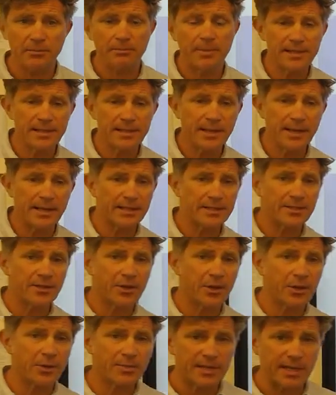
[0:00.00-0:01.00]
mitigating
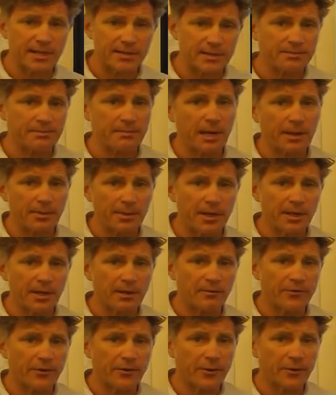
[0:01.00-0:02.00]
circumstances, maybe they
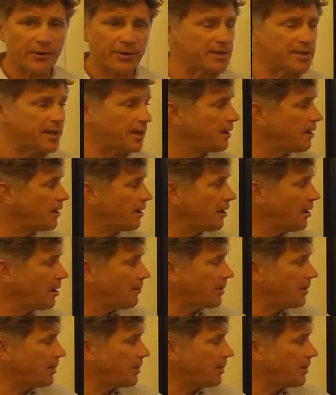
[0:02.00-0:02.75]
can fill those in.